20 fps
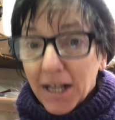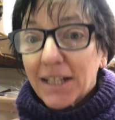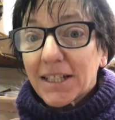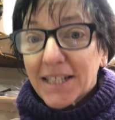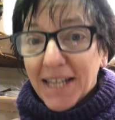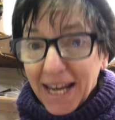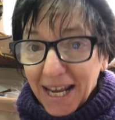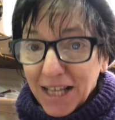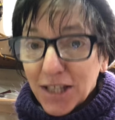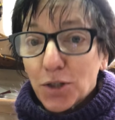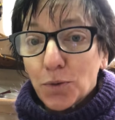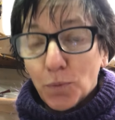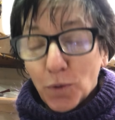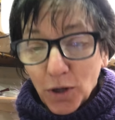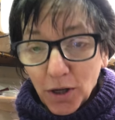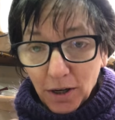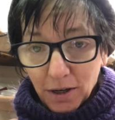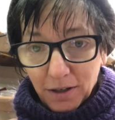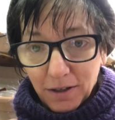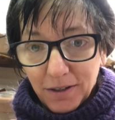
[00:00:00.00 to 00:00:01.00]
it takes
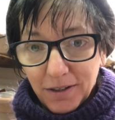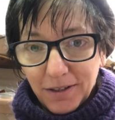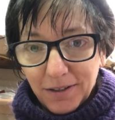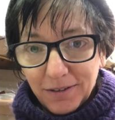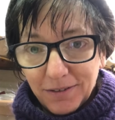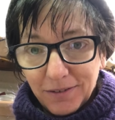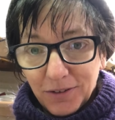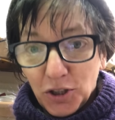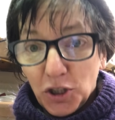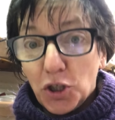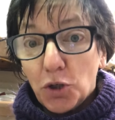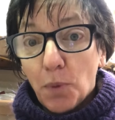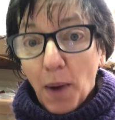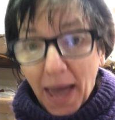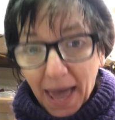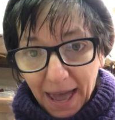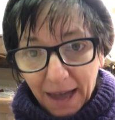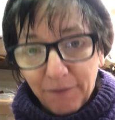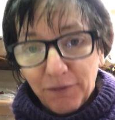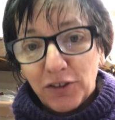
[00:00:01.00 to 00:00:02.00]
work. You
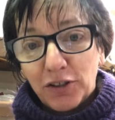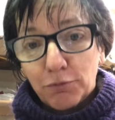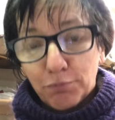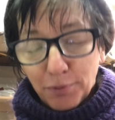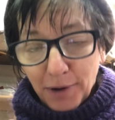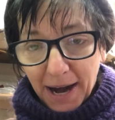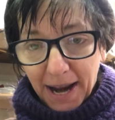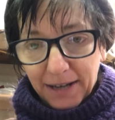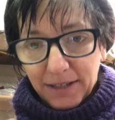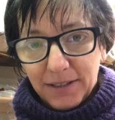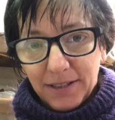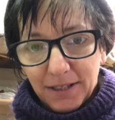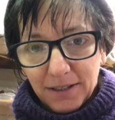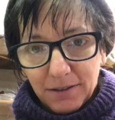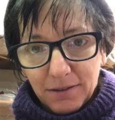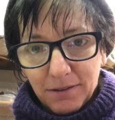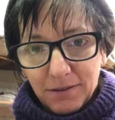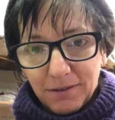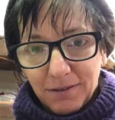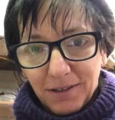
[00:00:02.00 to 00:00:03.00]
have to
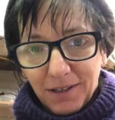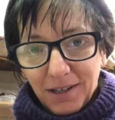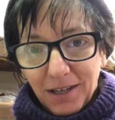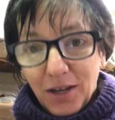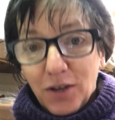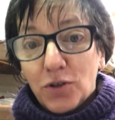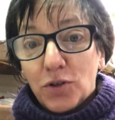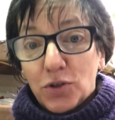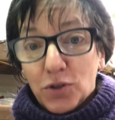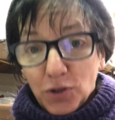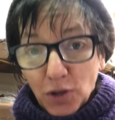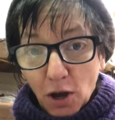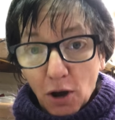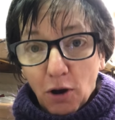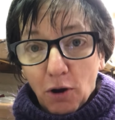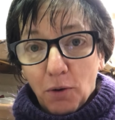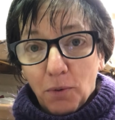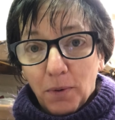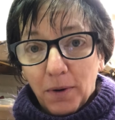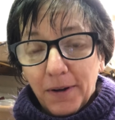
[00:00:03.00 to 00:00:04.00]
practice.
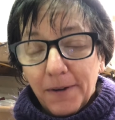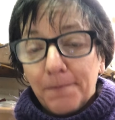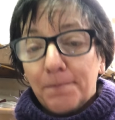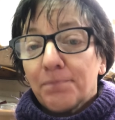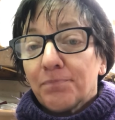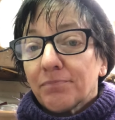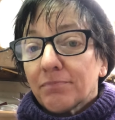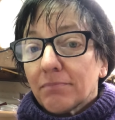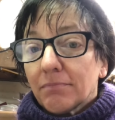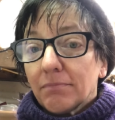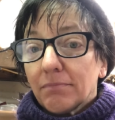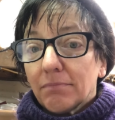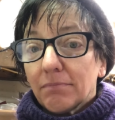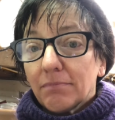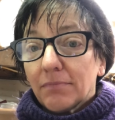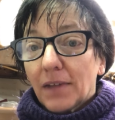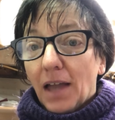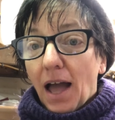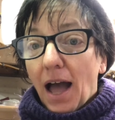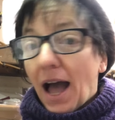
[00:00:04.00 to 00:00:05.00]
So,
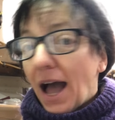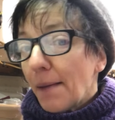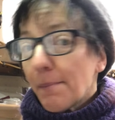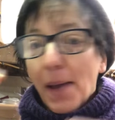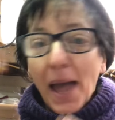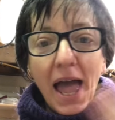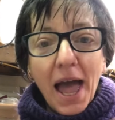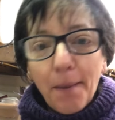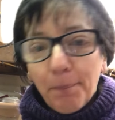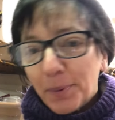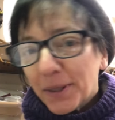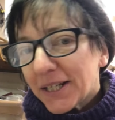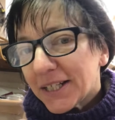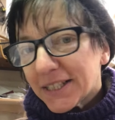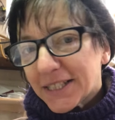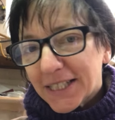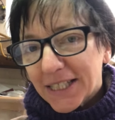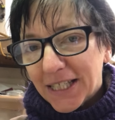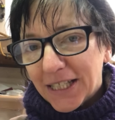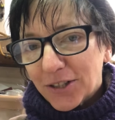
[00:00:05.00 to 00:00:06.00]
I'm happy to
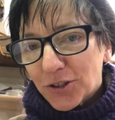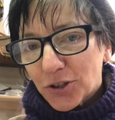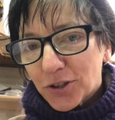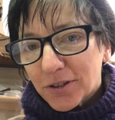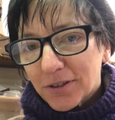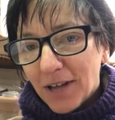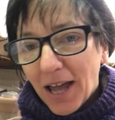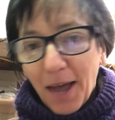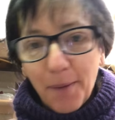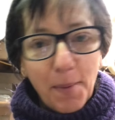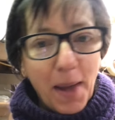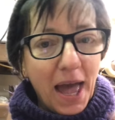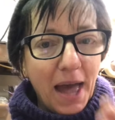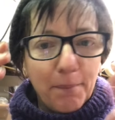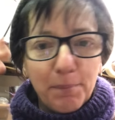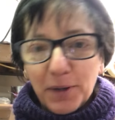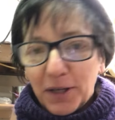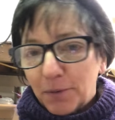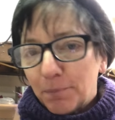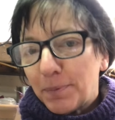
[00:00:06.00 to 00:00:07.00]
teach. I'm
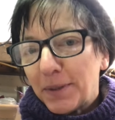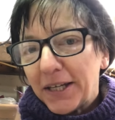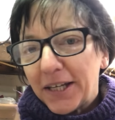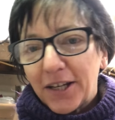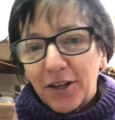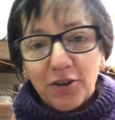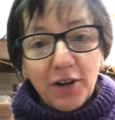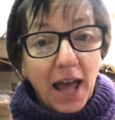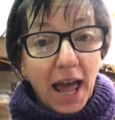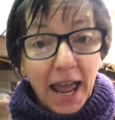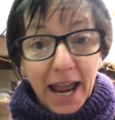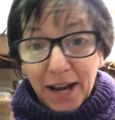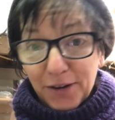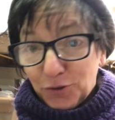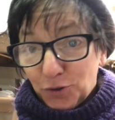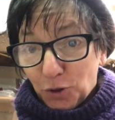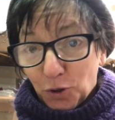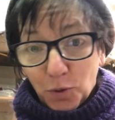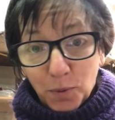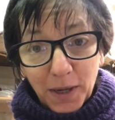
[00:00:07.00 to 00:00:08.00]
happy to be here to
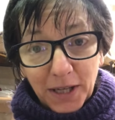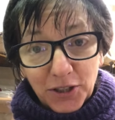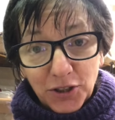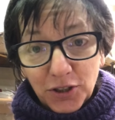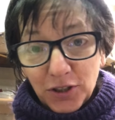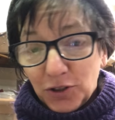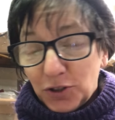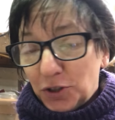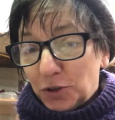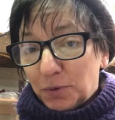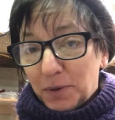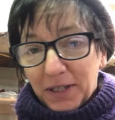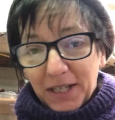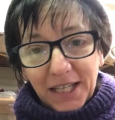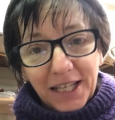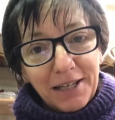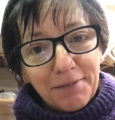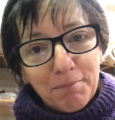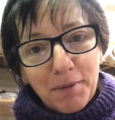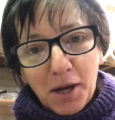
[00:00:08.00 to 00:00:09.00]
answer questions. You can
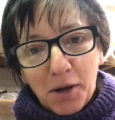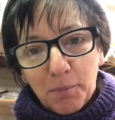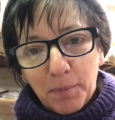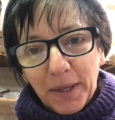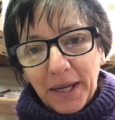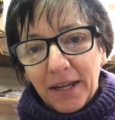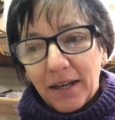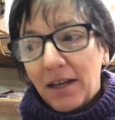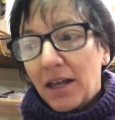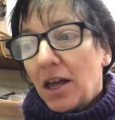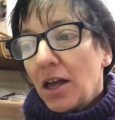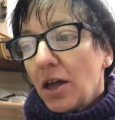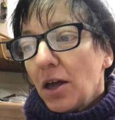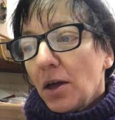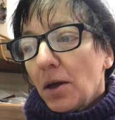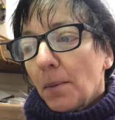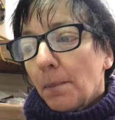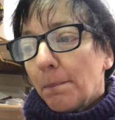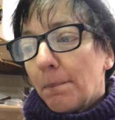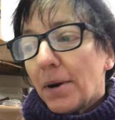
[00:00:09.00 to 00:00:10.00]
email me.
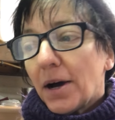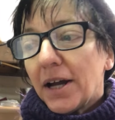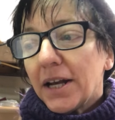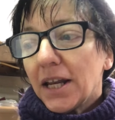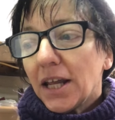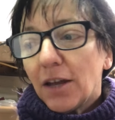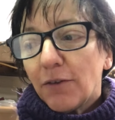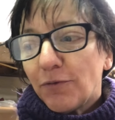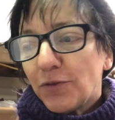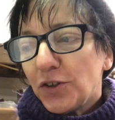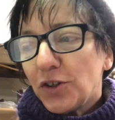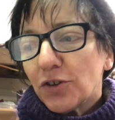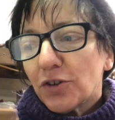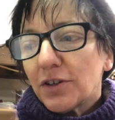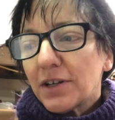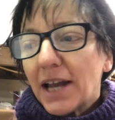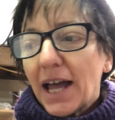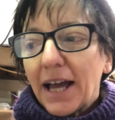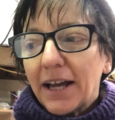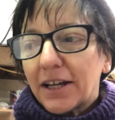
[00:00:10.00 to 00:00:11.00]
But if
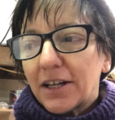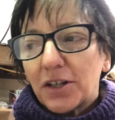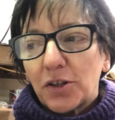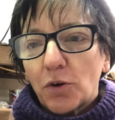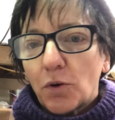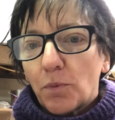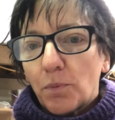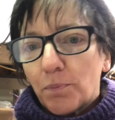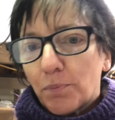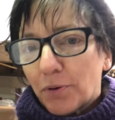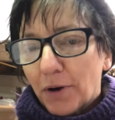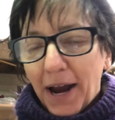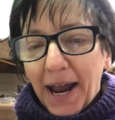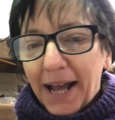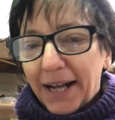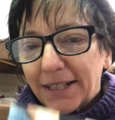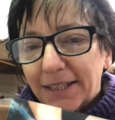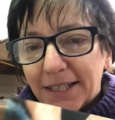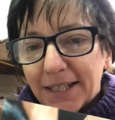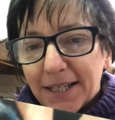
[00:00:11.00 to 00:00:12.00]
you're not going to
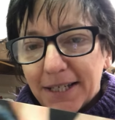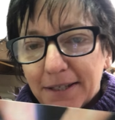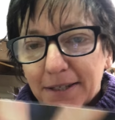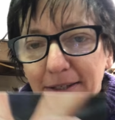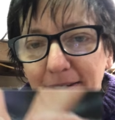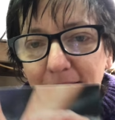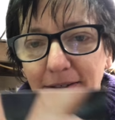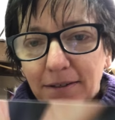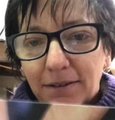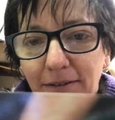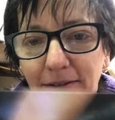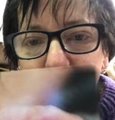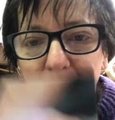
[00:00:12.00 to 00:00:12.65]
practice,